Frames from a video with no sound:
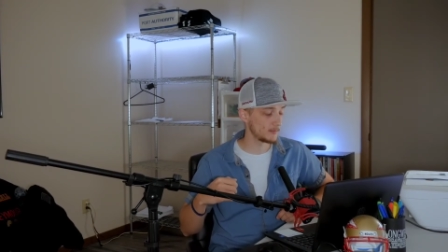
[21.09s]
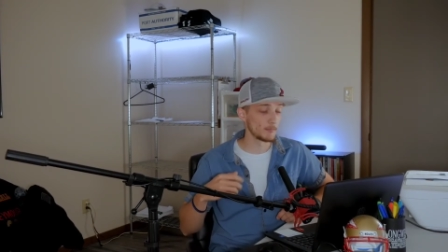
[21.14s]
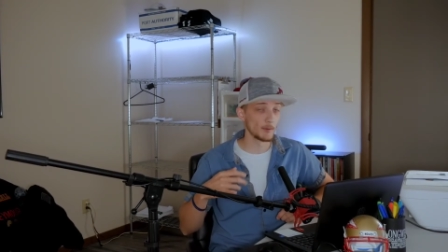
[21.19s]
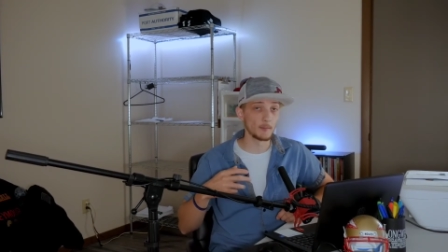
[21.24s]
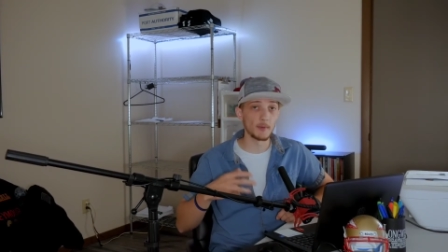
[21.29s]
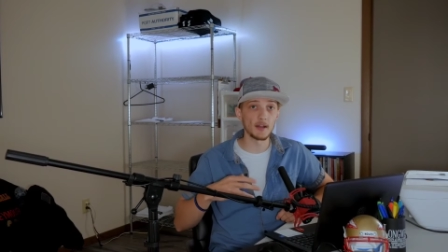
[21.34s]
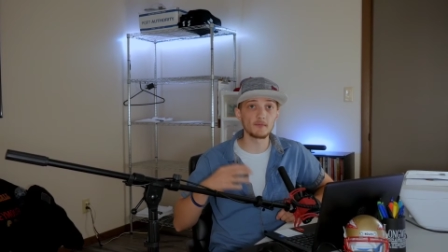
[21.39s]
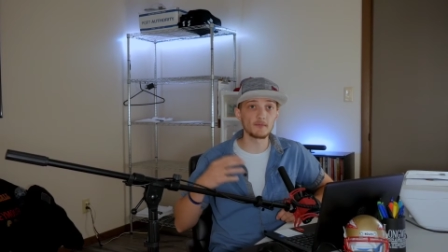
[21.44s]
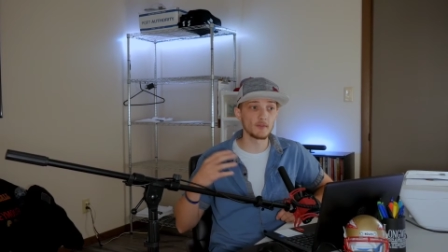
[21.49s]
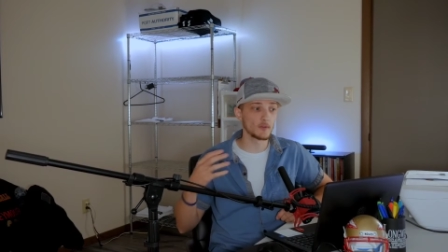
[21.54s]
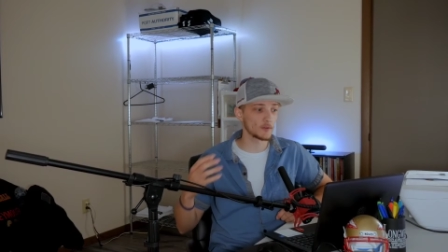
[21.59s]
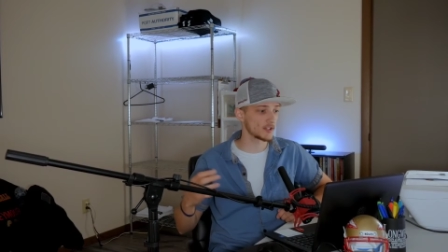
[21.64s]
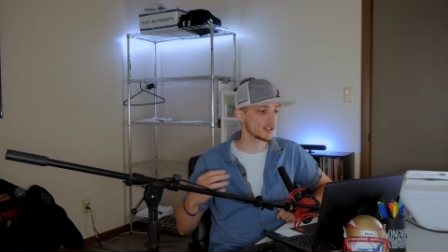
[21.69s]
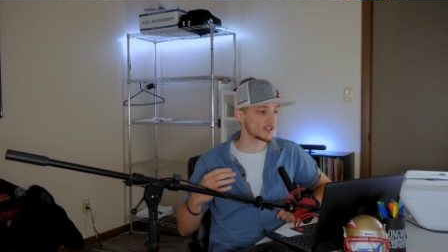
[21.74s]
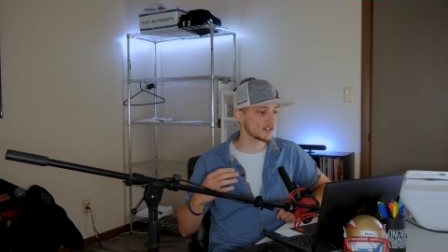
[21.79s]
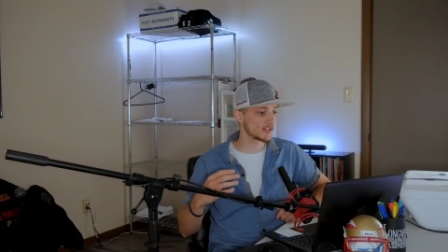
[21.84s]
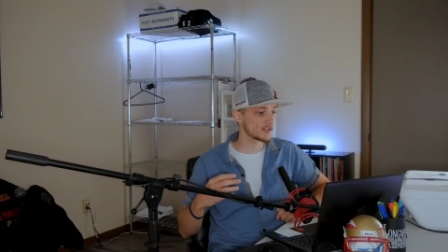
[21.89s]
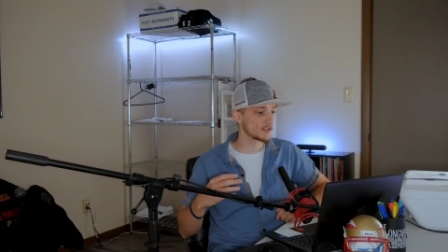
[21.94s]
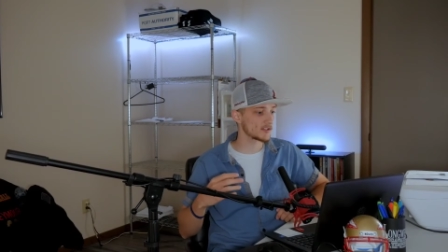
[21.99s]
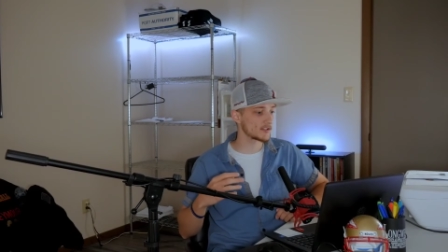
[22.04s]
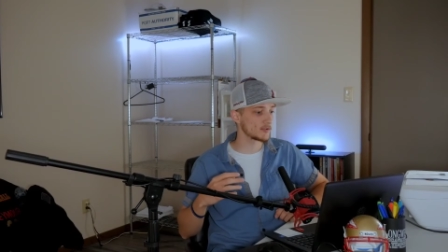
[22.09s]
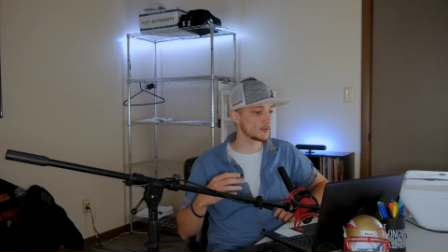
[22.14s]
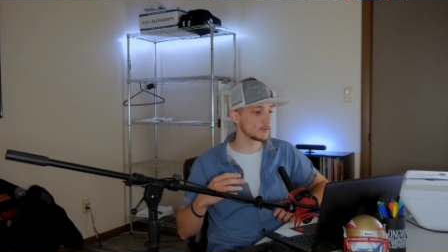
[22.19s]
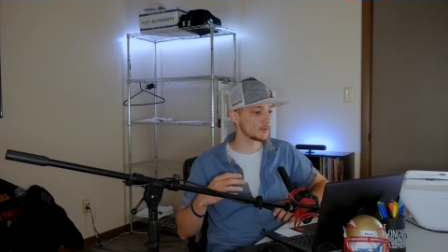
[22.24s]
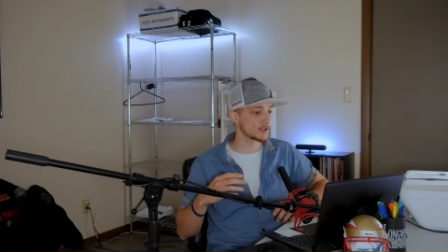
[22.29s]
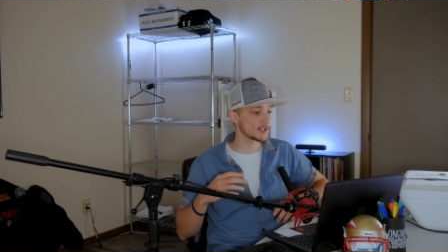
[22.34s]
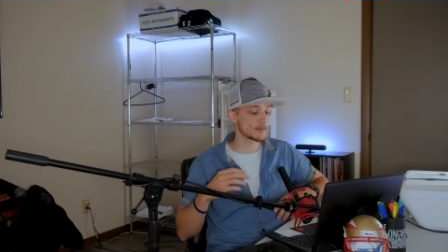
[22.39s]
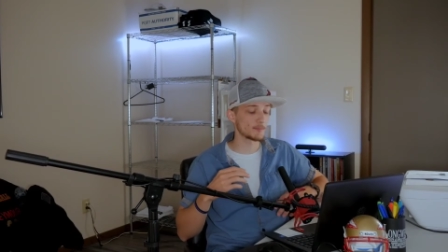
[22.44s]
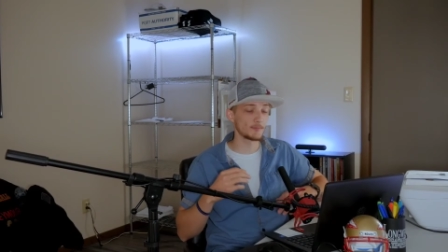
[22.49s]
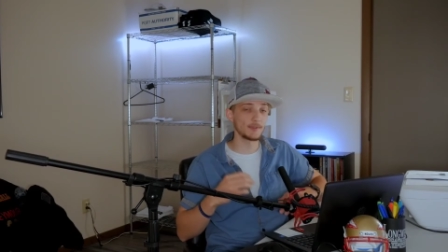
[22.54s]
But my focus is
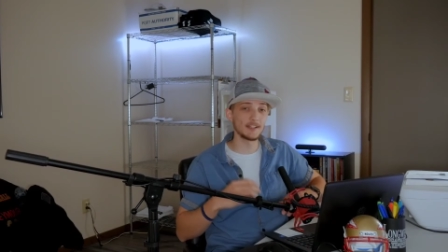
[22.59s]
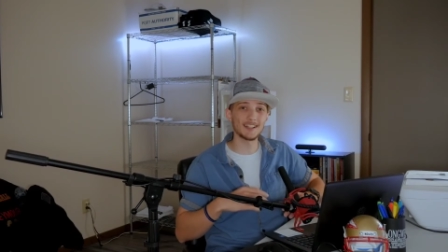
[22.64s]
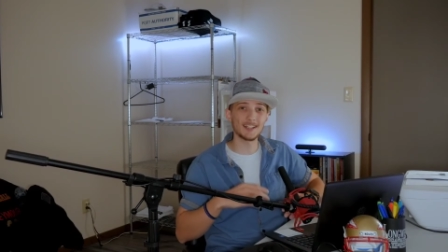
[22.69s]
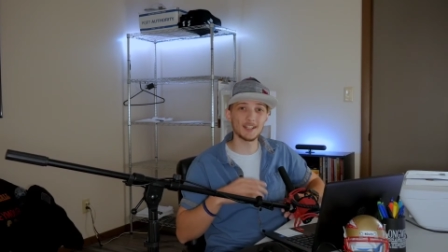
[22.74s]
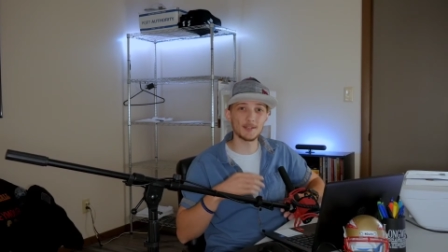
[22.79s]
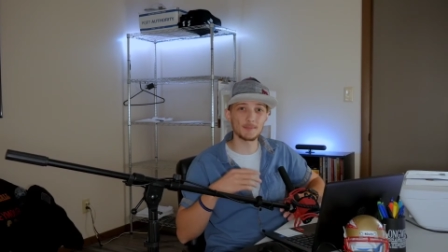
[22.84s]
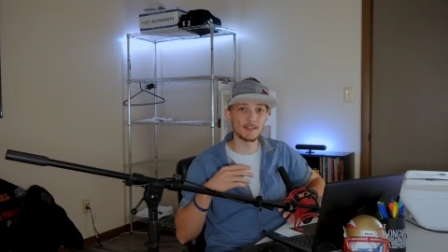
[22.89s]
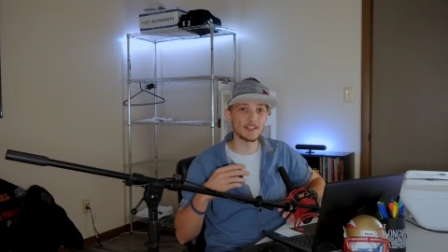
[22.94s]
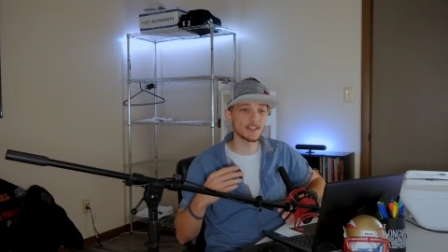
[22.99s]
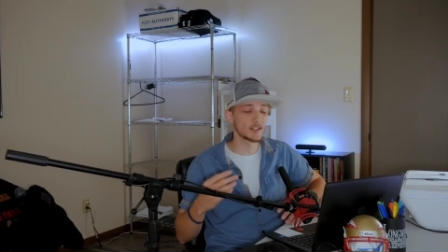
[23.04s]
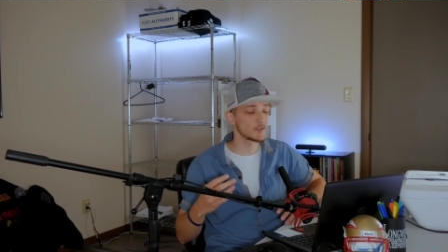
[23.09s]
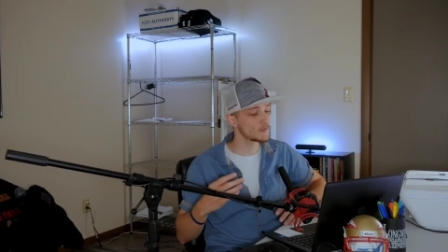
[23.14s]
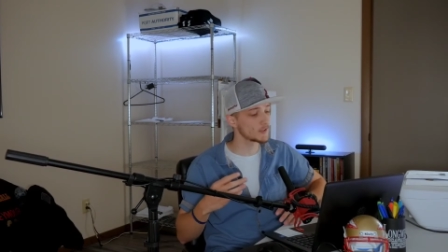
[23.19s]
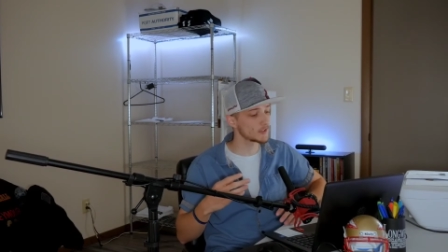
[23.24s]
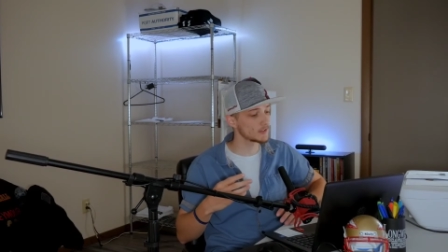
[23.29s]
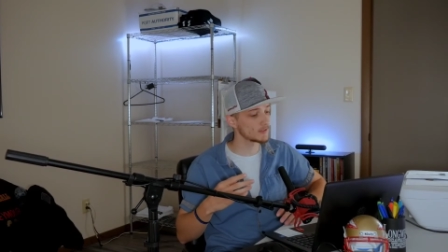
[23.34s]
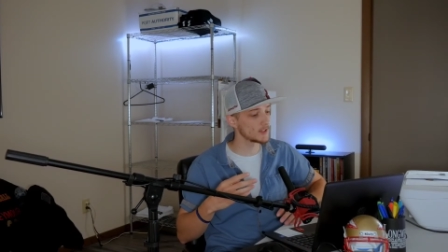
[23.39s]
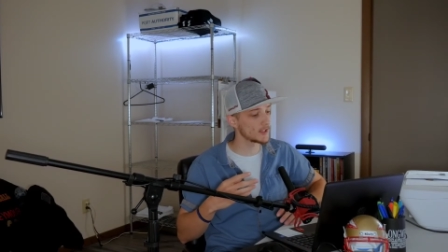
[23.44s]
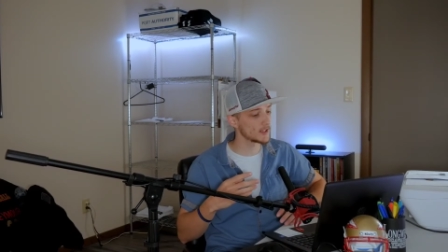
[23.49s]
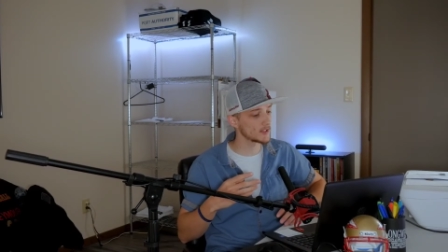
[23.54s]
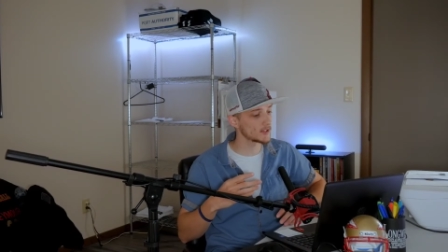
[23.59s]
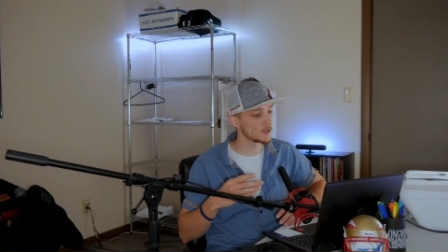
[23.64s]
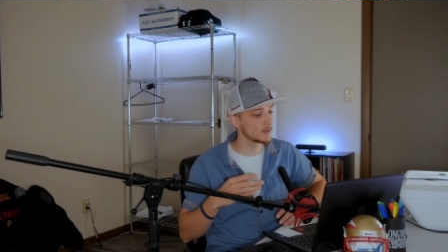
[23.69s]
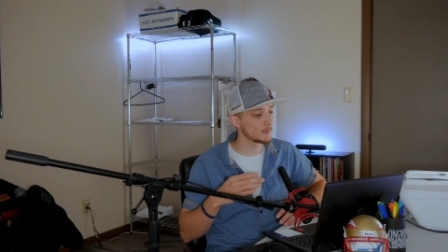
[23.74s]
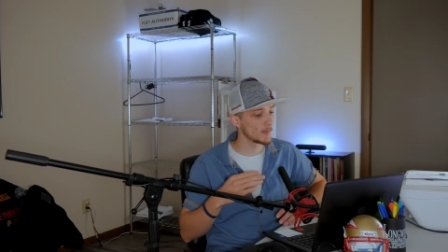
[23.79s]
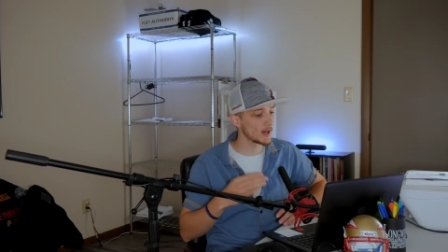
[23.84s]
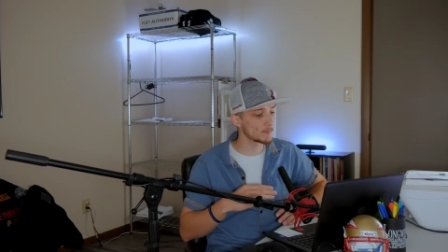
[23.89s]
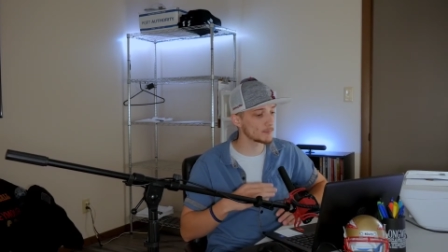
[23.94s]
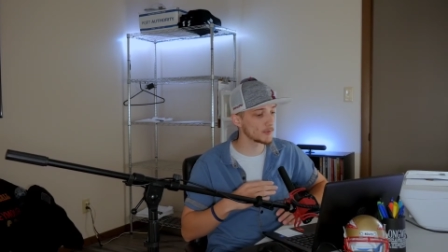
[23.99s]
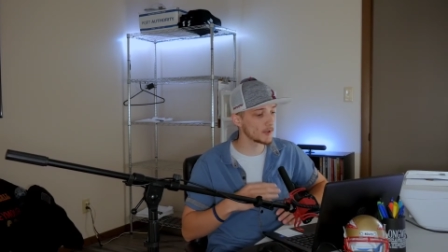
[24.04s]
to speak specifically
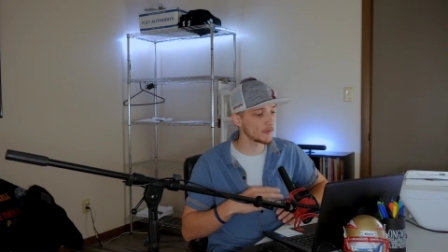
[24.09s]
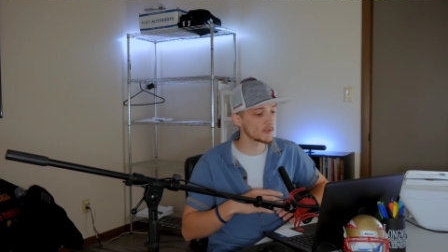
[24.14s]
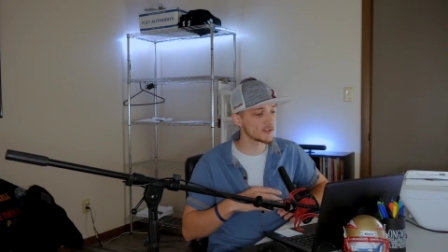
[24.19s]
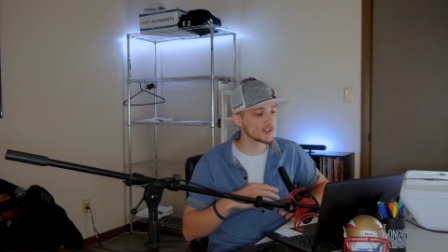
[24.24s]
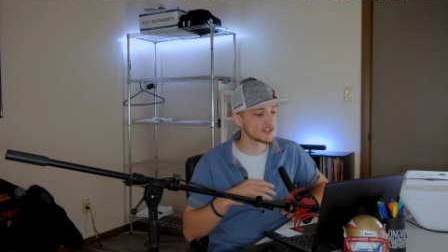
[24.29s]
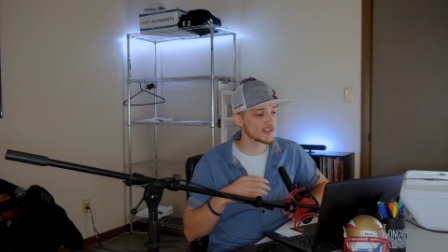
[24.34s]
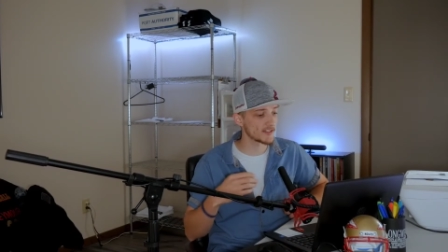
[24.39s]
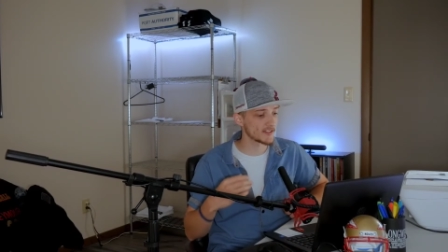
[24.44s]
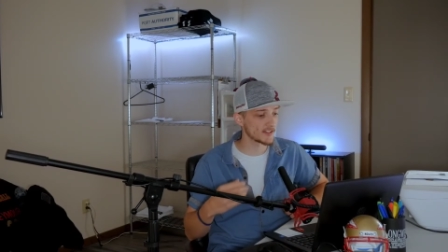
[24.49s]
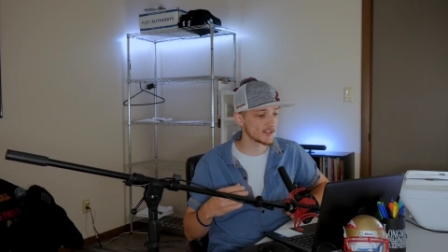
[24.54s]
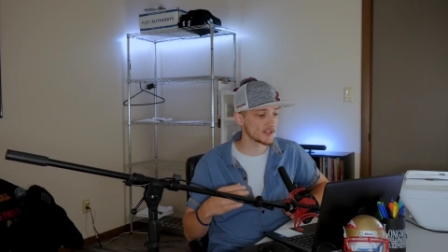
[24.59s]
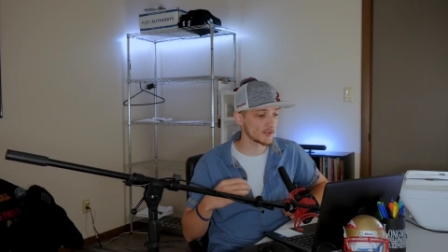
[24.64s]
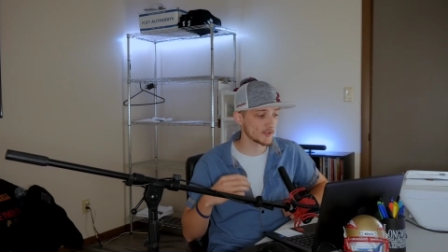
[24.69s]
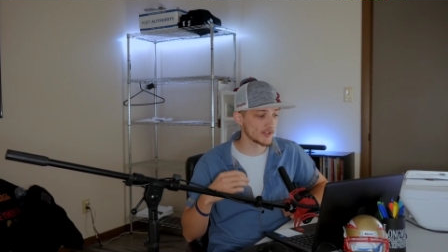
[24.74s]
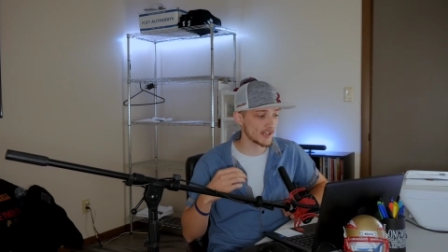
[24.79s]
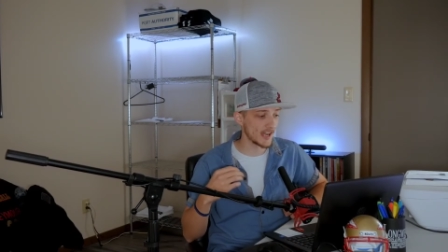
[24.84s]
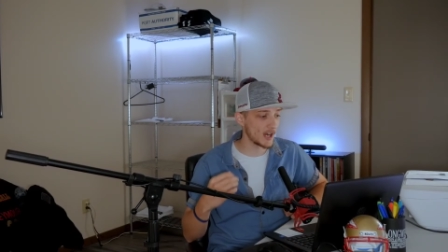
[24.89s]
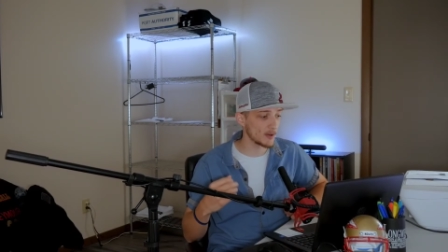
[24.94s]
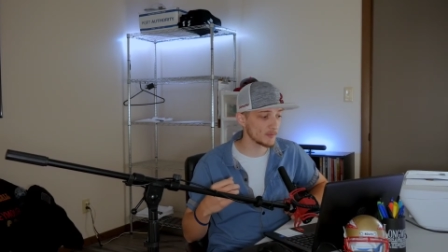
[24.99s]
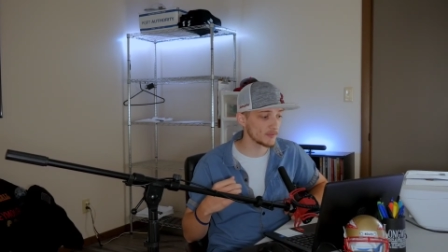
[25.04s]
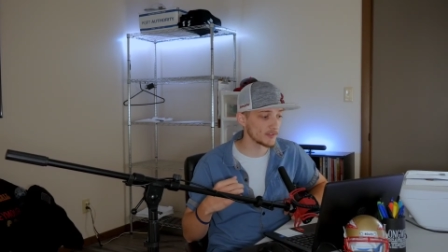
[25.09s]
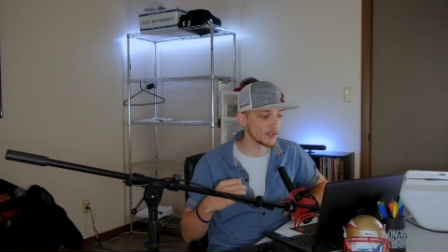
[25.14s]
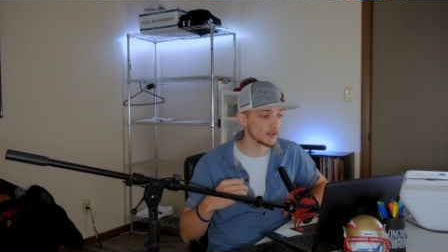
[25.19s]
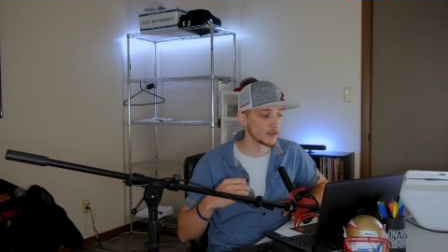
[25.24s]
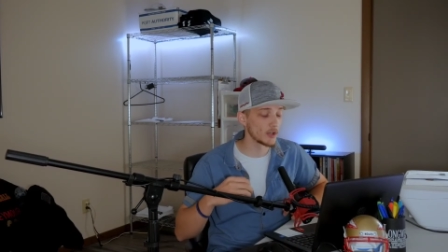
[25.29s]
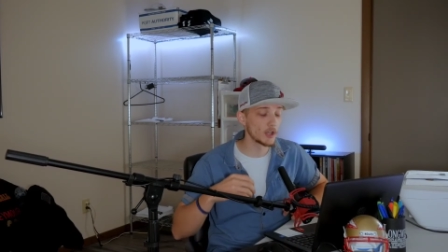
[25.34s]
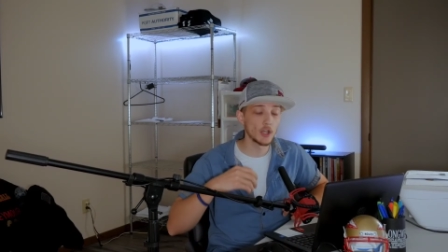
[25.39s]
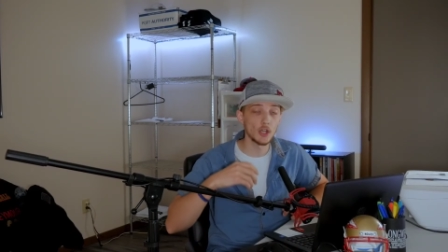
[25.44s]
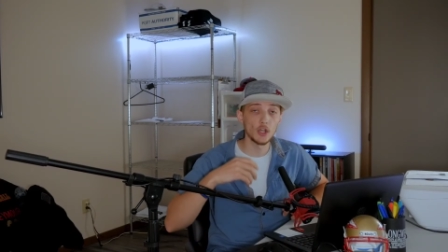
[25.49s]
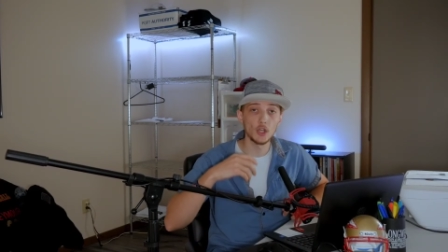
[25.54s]
to my brothers and sisters out
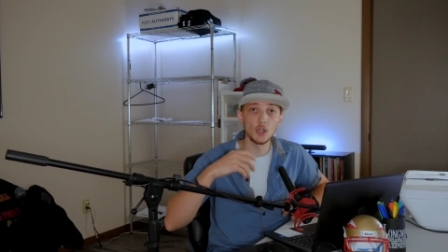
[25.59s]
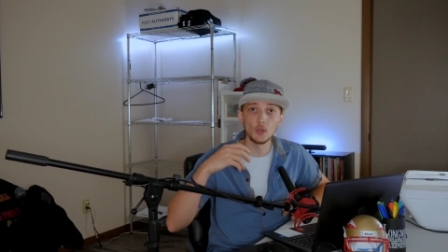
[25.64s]
there